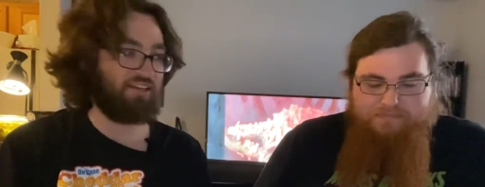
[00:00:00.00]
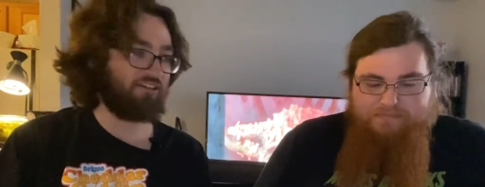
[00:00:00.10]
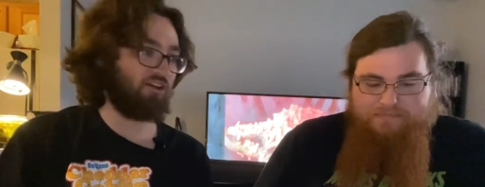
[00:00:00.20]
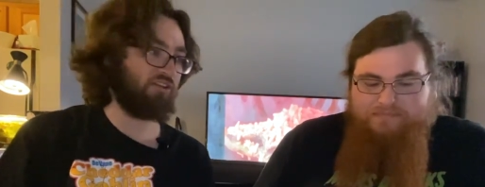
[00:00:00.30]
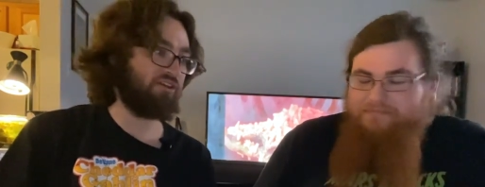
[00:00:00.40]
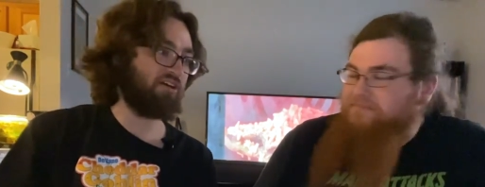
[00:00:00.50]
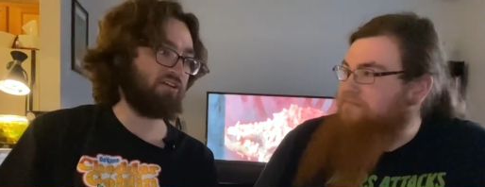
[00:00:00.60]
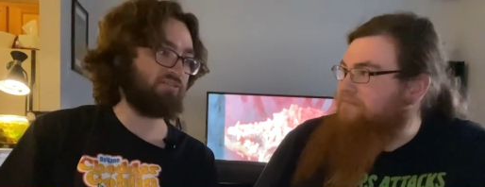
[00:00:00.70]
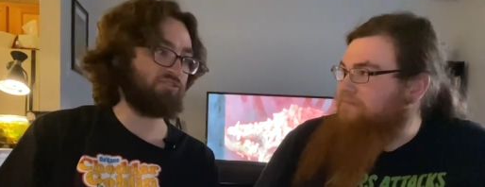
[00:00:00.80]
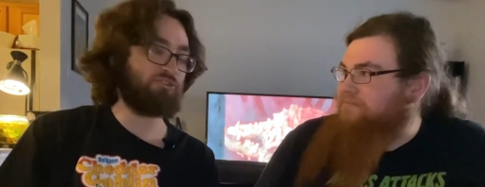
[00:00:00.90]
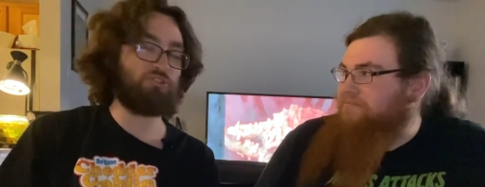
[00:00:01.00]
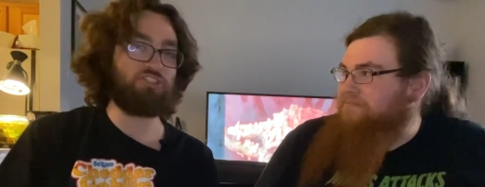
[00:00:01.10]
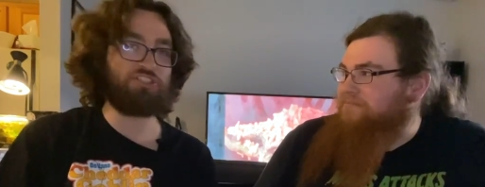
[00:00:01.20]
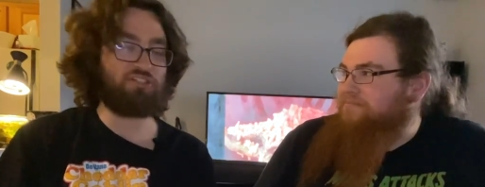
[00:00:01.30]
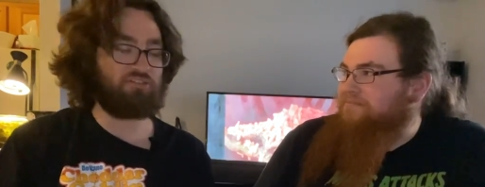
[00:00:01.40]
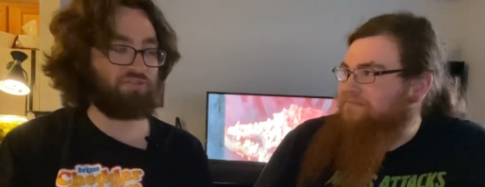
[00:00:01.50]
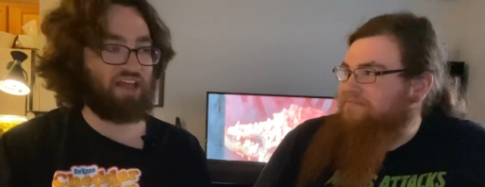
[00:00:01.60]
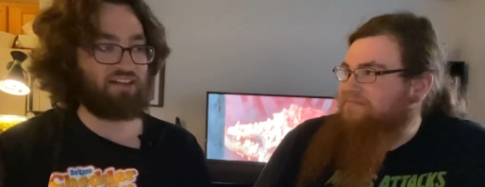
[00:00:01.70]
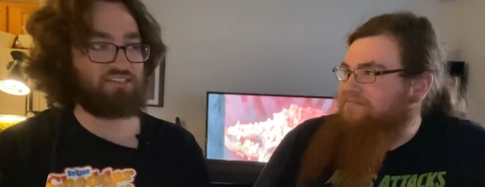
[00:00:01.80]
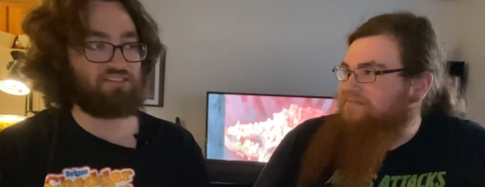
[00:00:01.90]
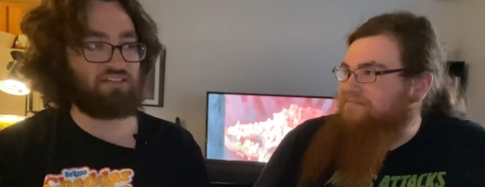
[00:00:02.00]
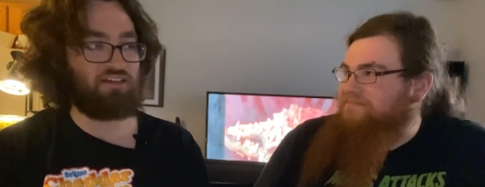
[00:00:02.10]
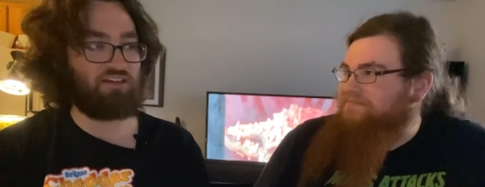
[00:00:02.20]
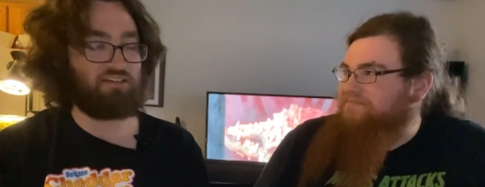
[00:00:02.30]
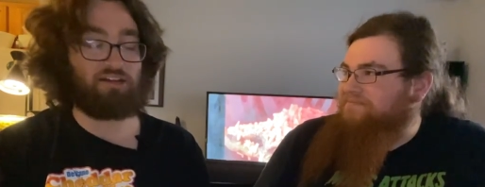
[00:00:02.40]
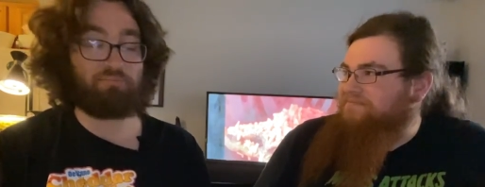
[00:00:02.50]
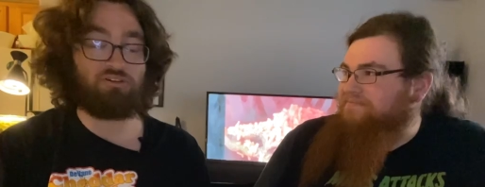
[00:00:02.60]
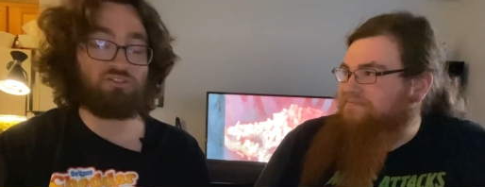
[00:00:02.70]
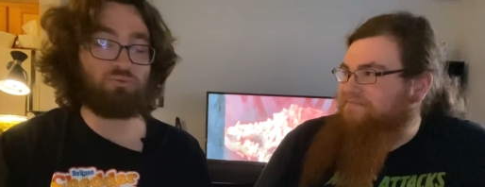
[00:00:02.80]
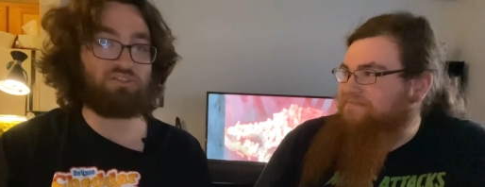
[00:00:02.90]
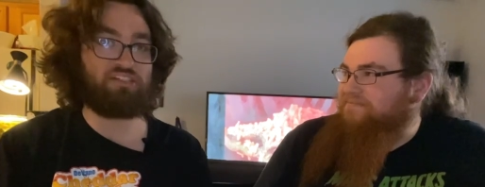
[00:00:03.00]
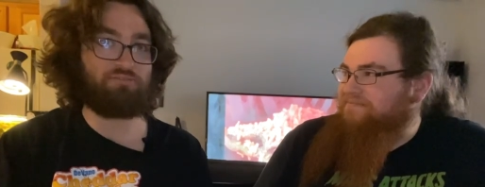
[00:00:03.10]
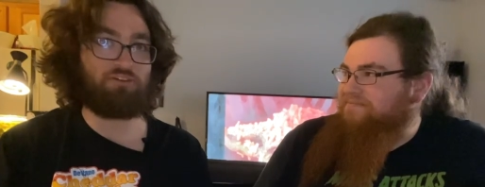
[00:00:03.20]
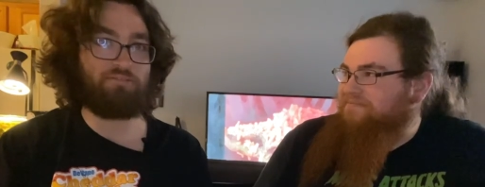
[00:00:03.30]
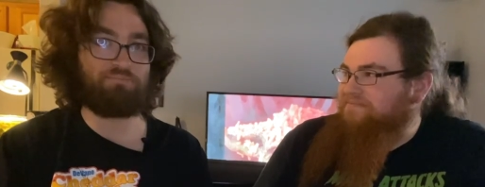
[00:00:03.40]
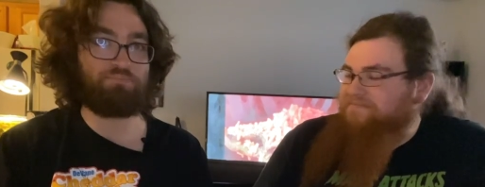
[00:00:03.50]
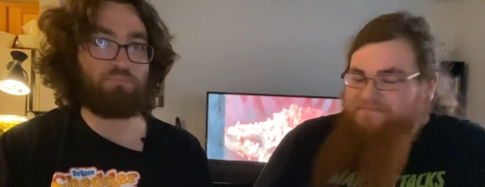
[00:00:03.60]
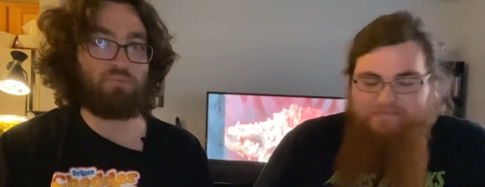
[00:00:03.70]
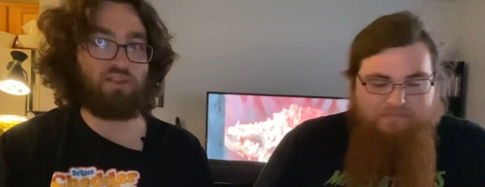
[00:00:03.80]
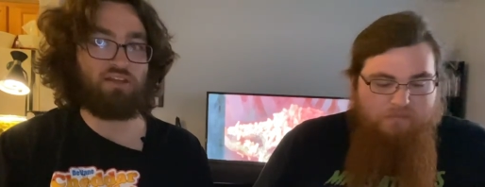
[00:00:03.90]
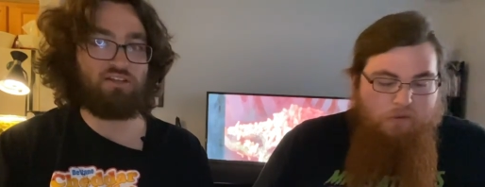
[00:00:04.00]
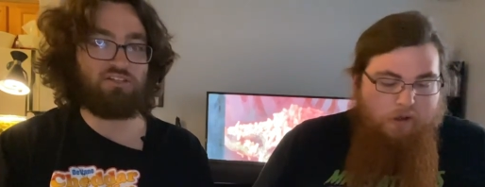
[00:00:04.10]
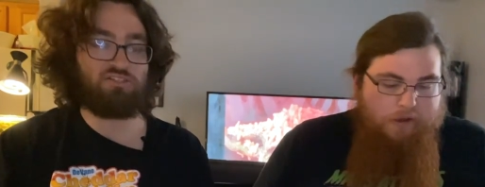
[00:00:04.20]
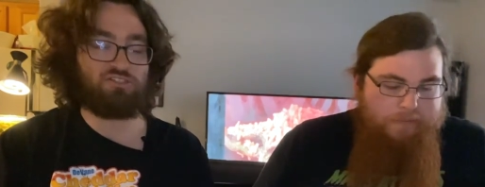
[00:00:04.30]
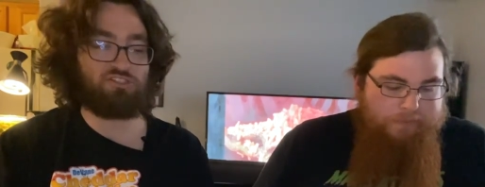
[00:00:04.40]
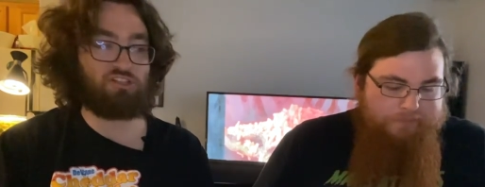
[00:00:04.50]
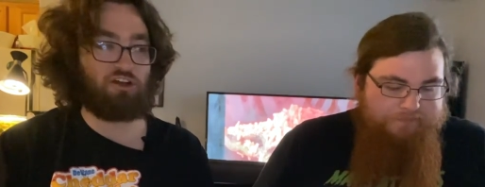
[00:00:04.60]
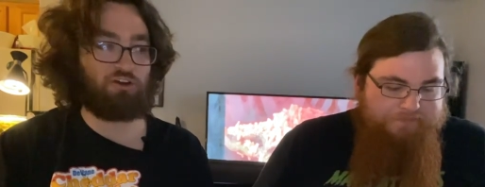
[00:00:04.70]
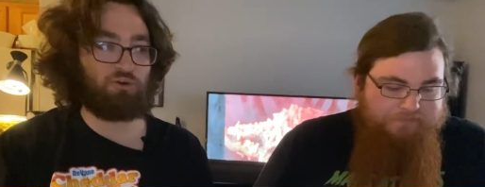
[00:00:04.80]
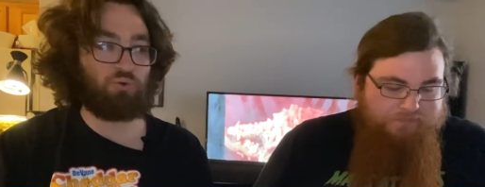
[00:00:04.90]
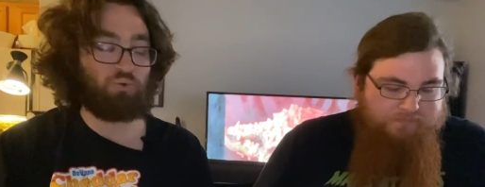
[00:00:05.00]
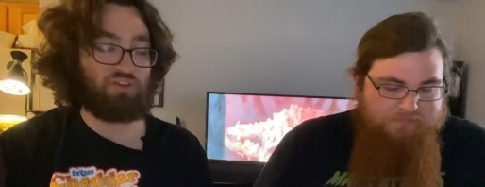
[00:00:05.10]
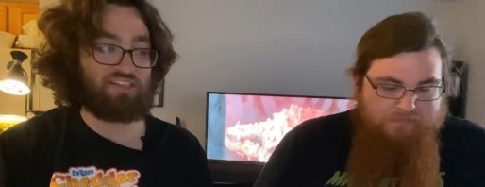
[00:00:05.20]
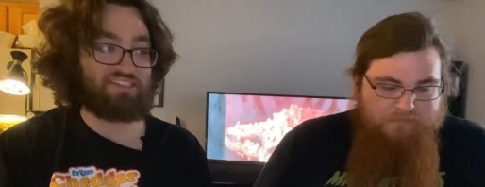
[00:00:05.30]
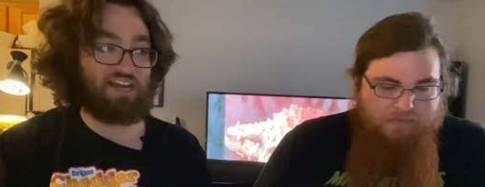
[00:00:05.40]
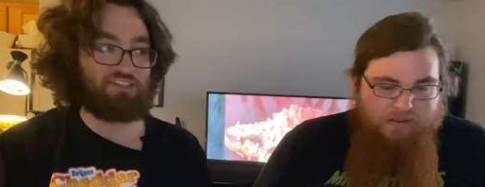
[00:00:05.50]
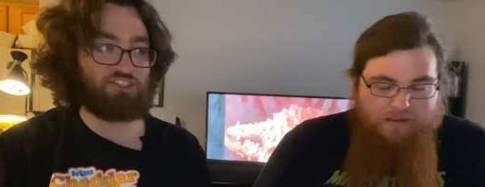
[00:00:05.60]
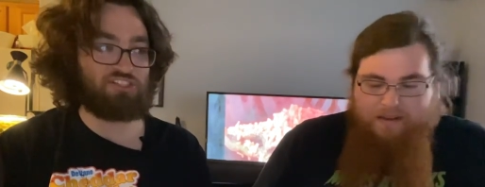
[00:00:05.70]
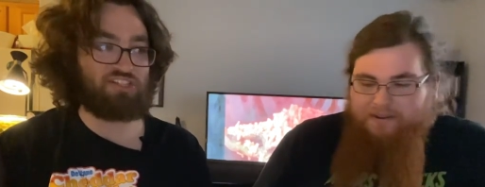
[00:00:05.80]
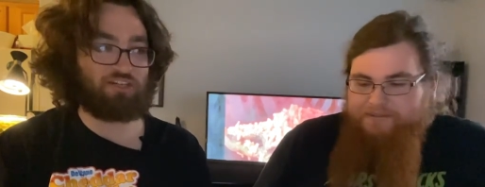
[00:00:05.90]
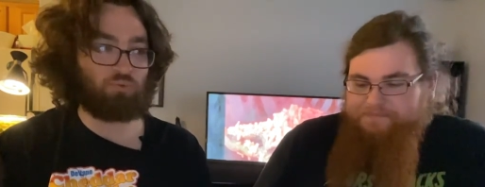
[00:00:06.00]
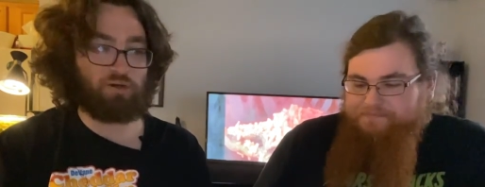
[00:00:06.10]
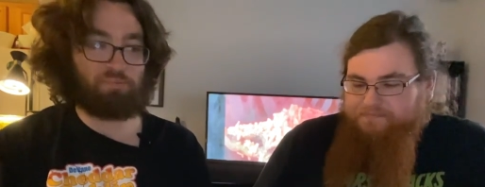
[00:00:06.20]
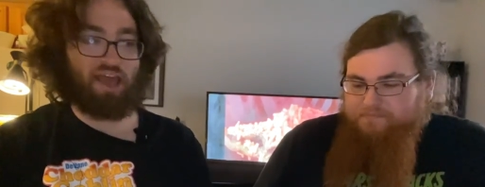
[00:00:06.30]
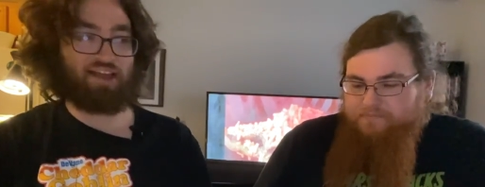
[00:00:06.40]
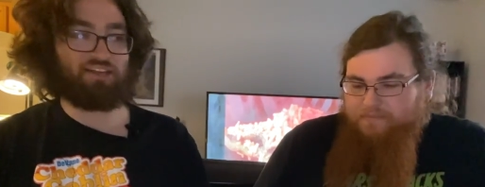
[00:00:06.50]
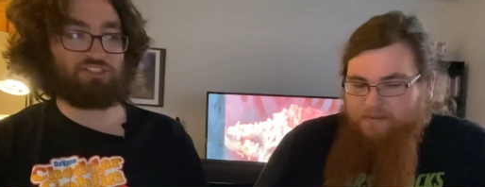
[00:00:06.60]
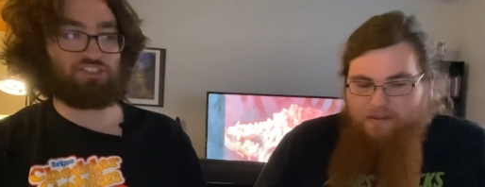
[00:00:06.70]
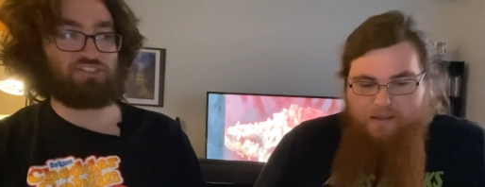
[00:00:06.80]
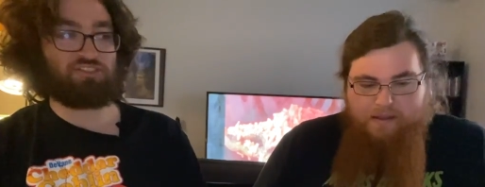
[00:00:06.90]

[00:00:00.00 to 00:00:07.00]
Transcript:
Speaker 1: like all the nutritional facts uh, numbers were different. Okay. So it's not just like a repackaged